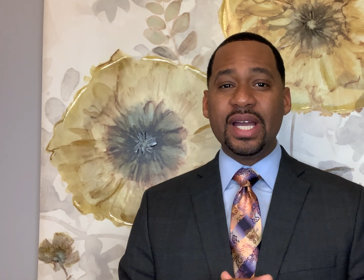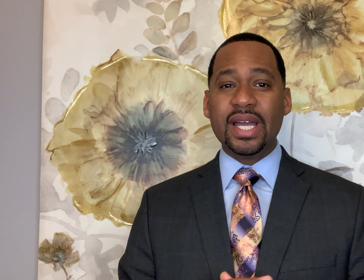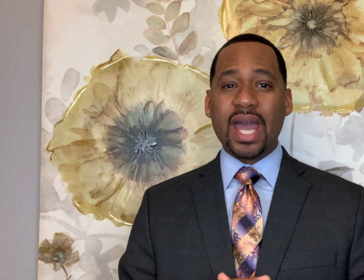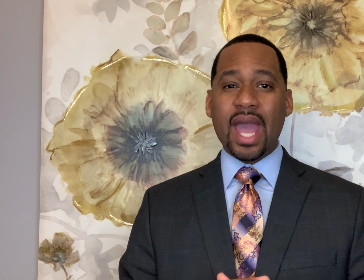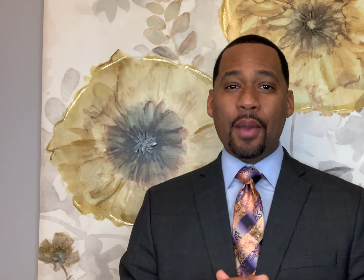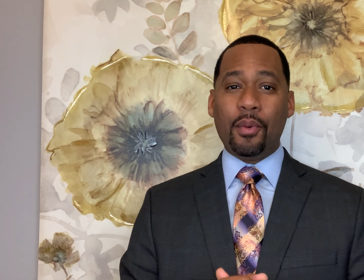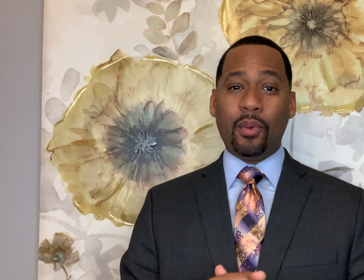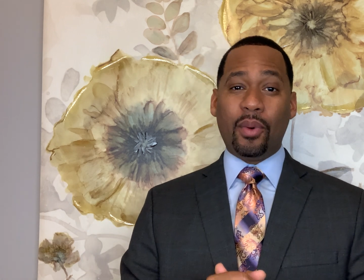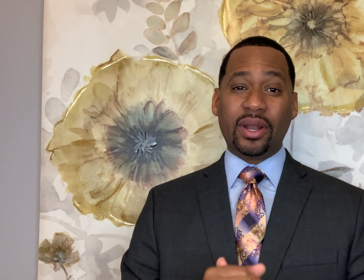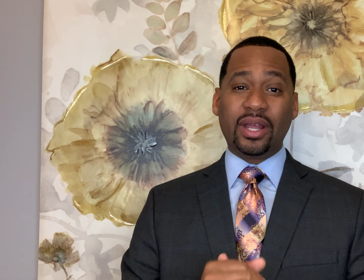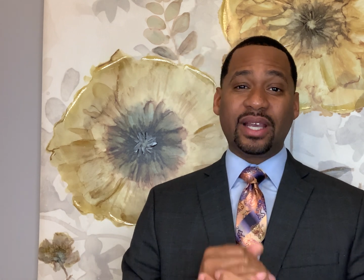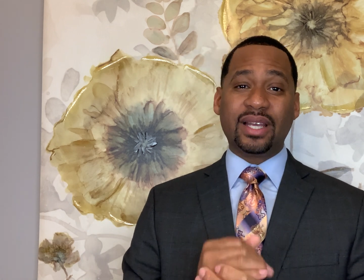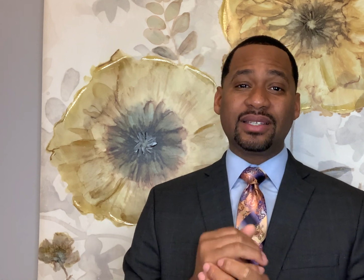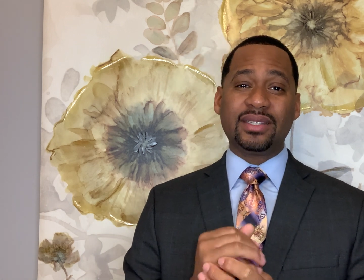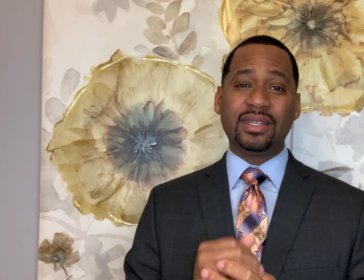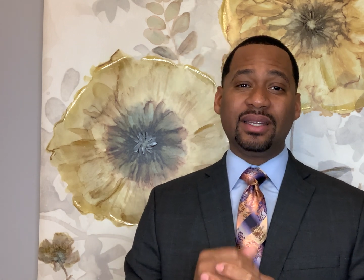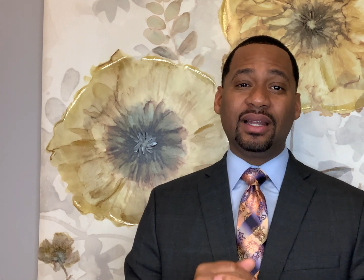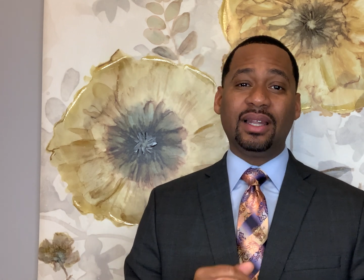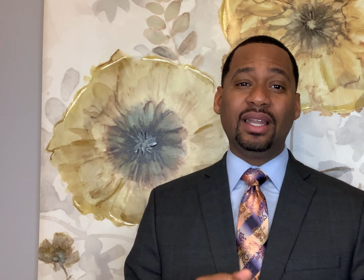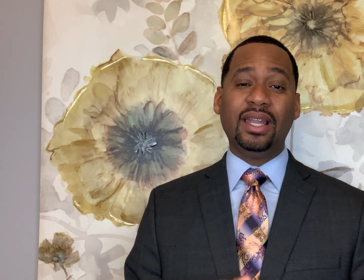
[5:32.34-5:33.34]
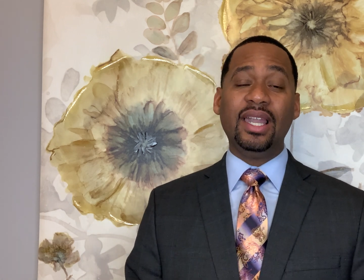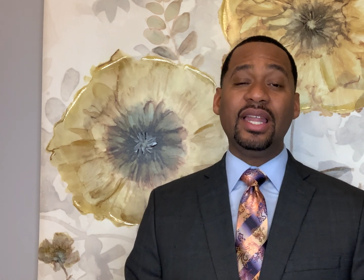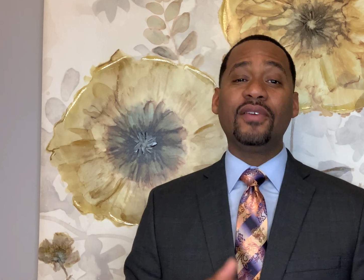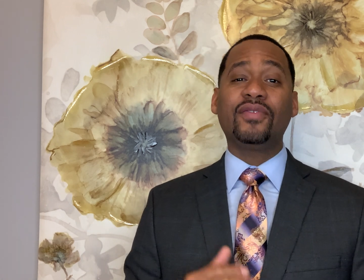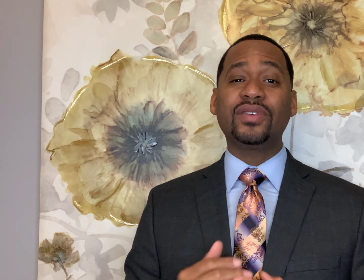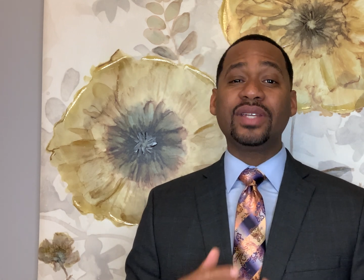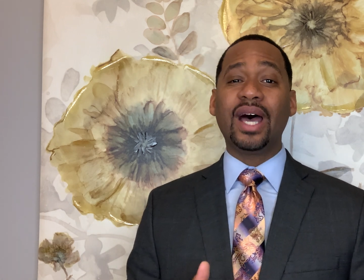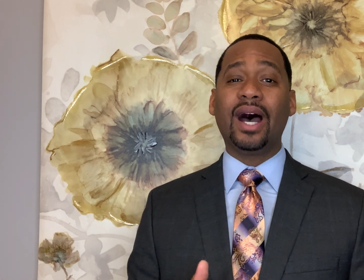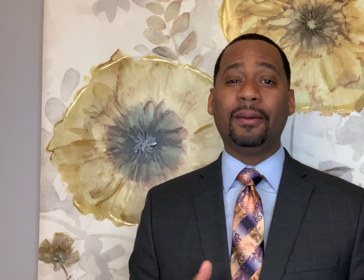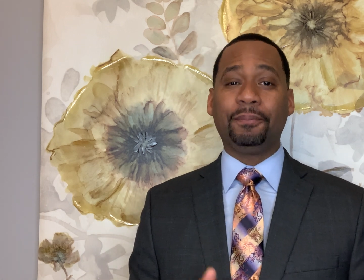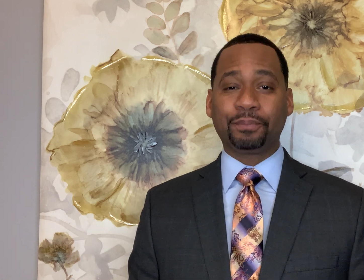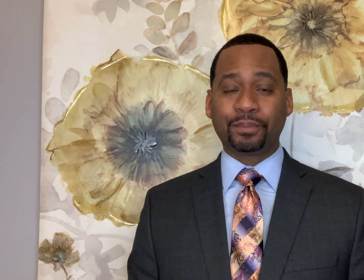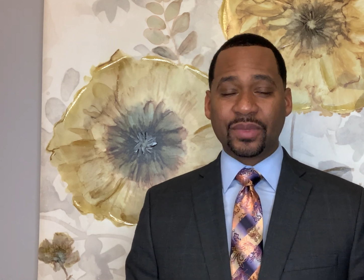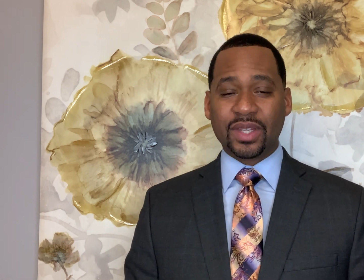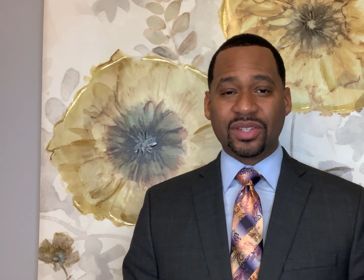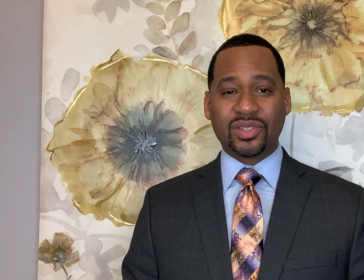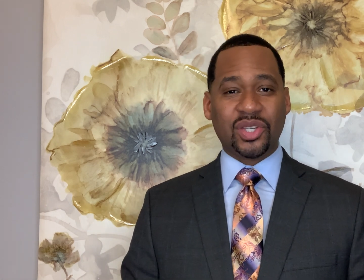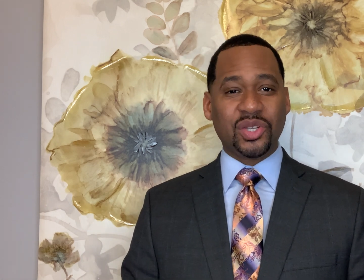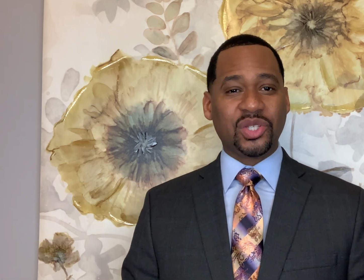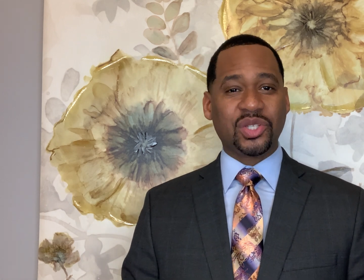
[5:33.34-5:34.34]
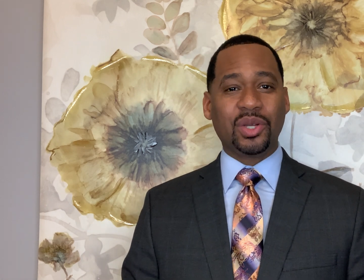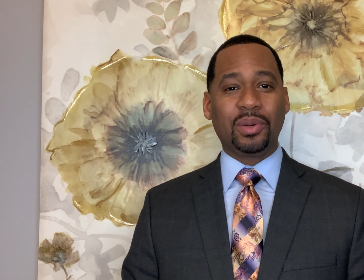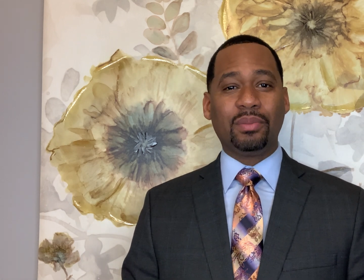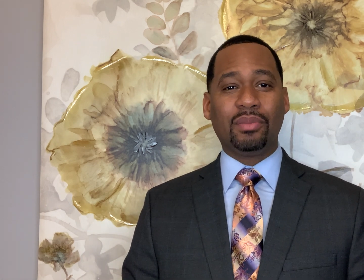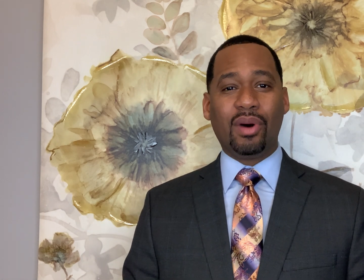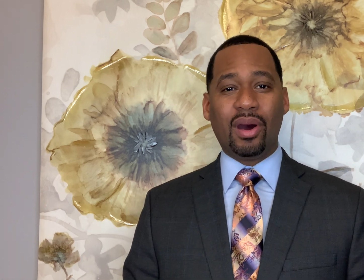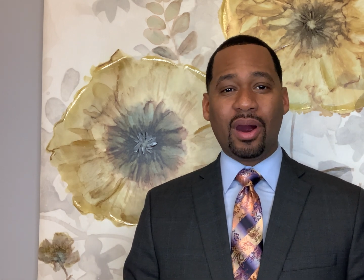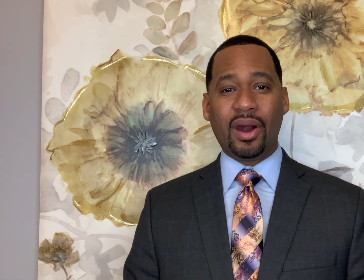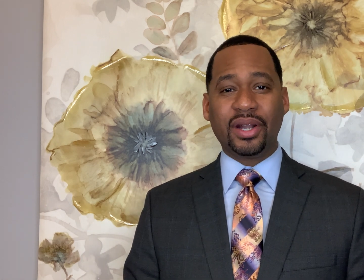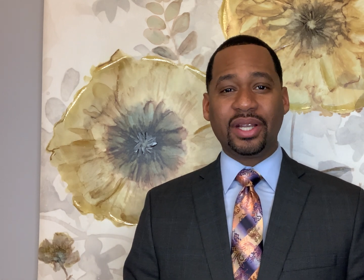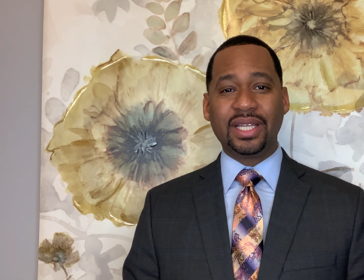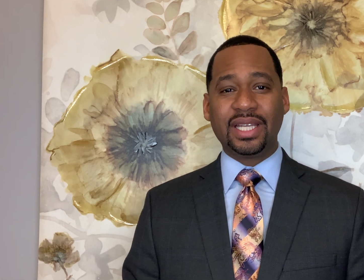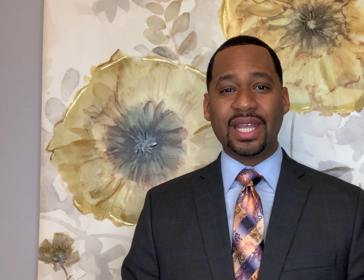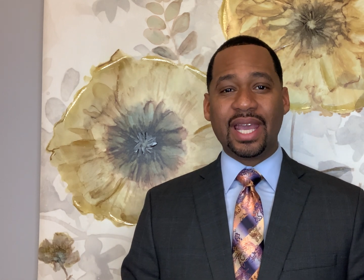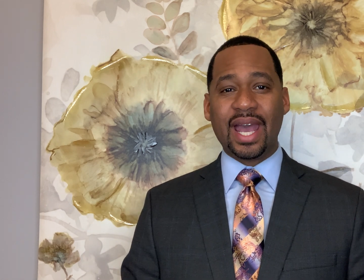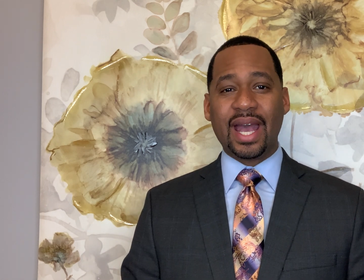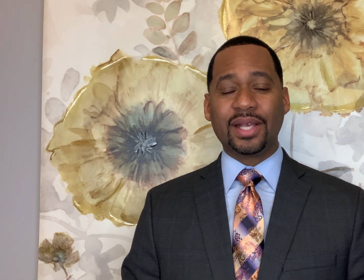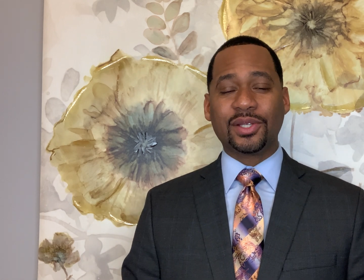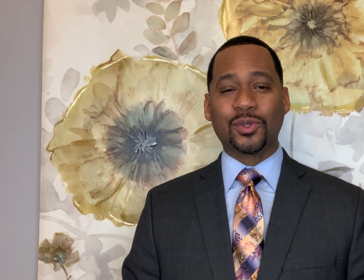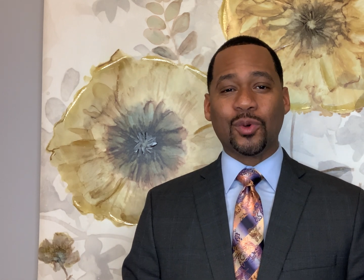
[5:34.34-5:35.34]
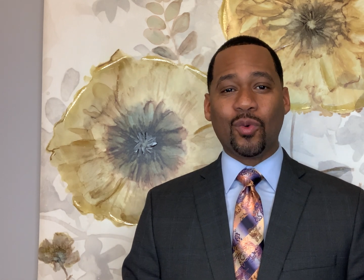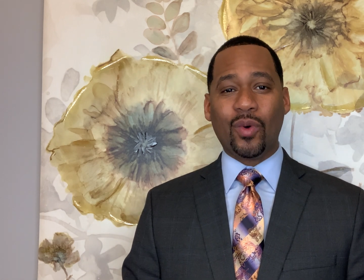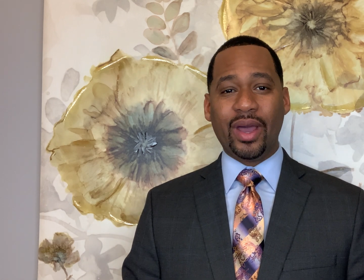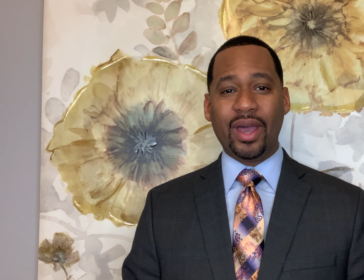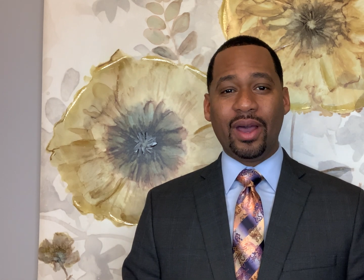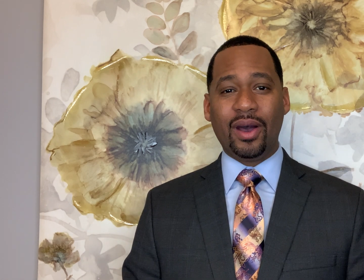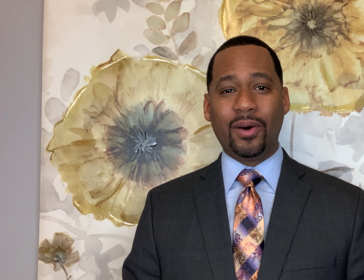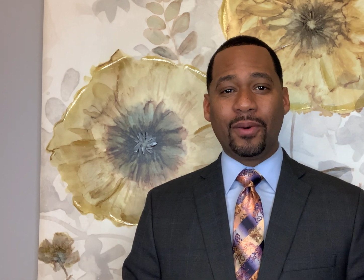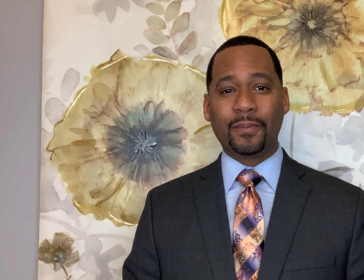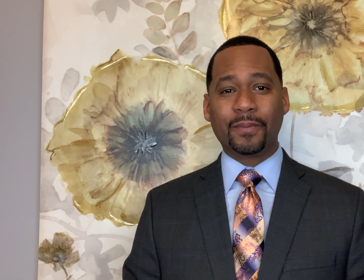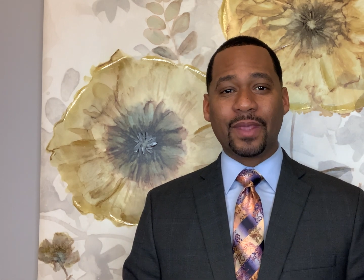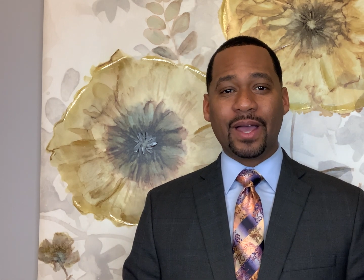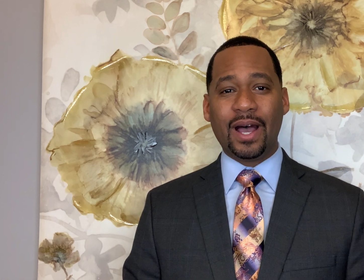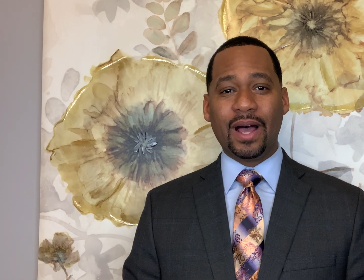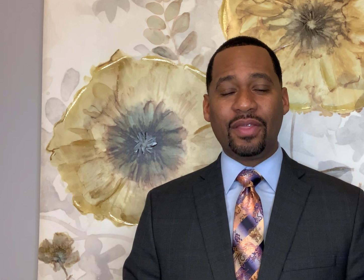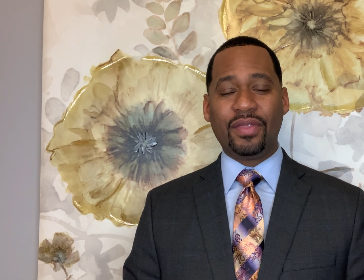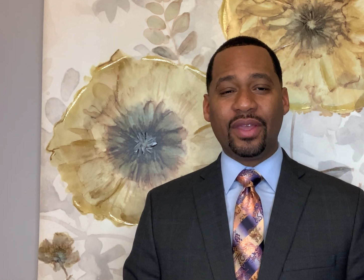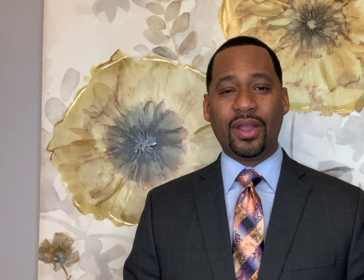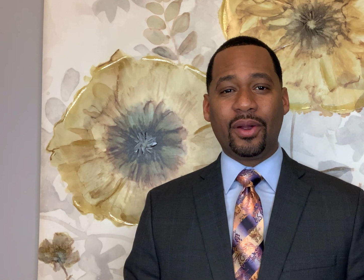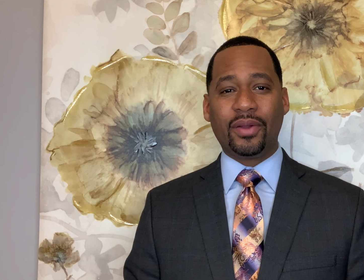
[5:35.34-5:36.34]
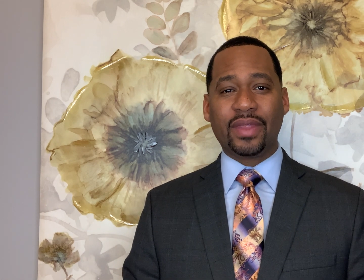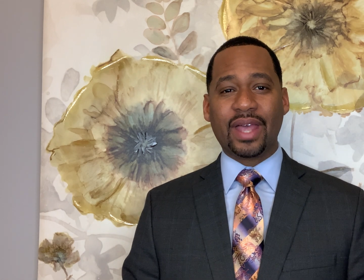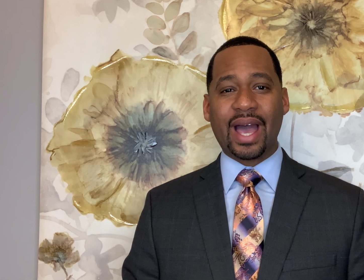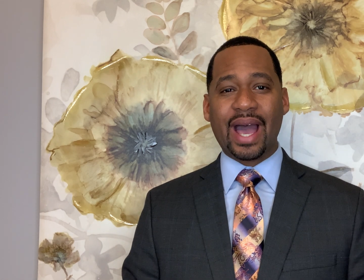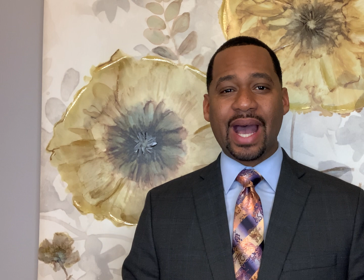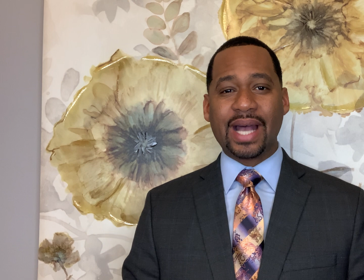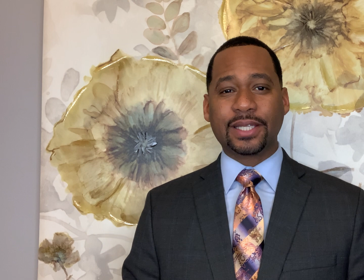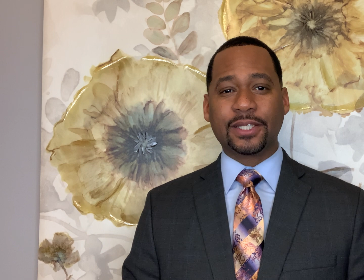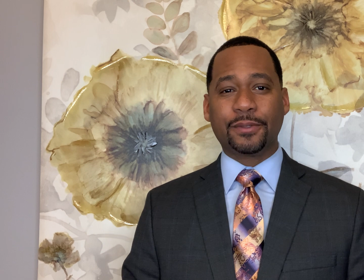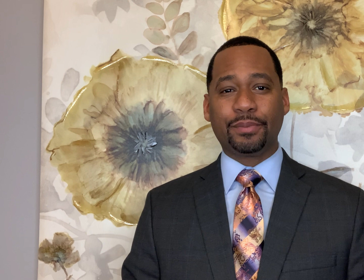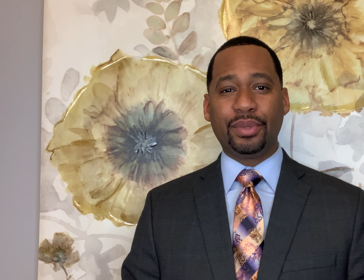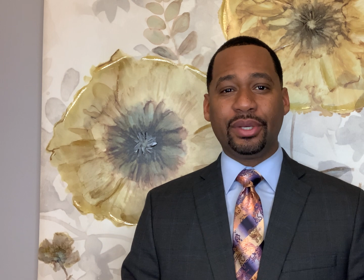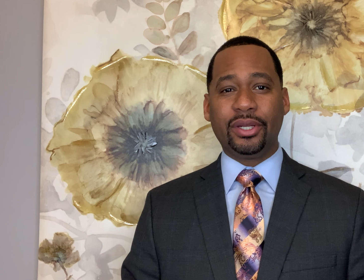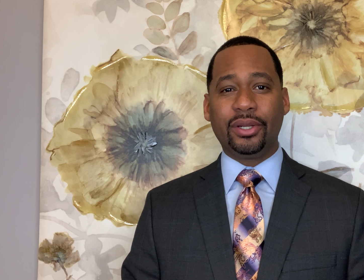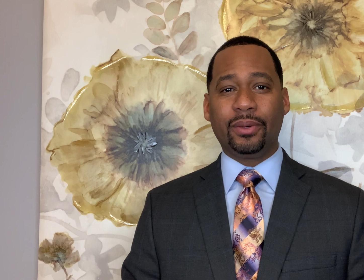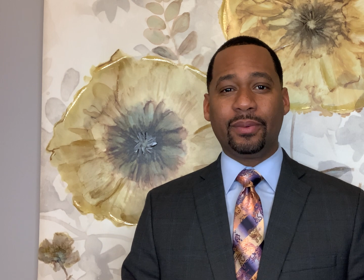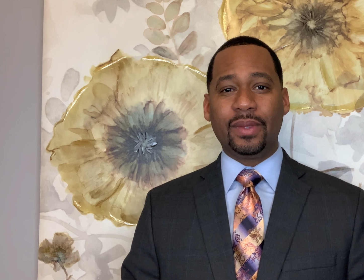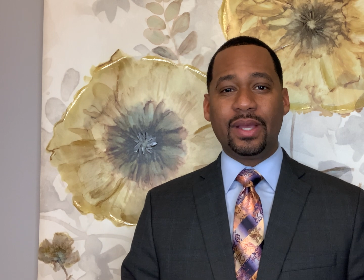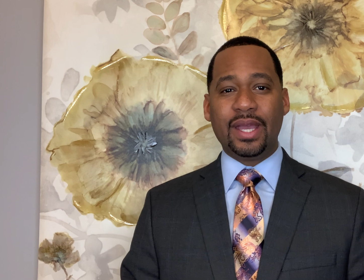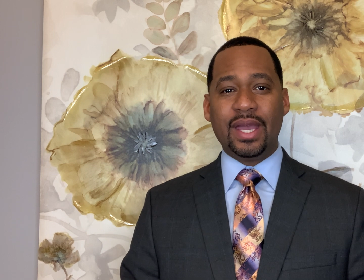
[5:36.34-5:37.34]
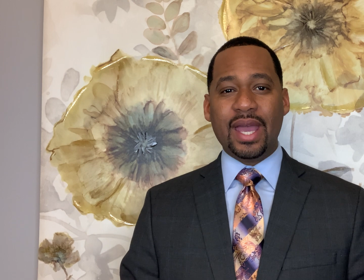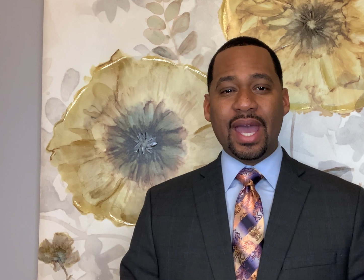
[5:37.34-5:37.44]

And we want to continue to lift up Sister Martin as well uh, there in the hospital,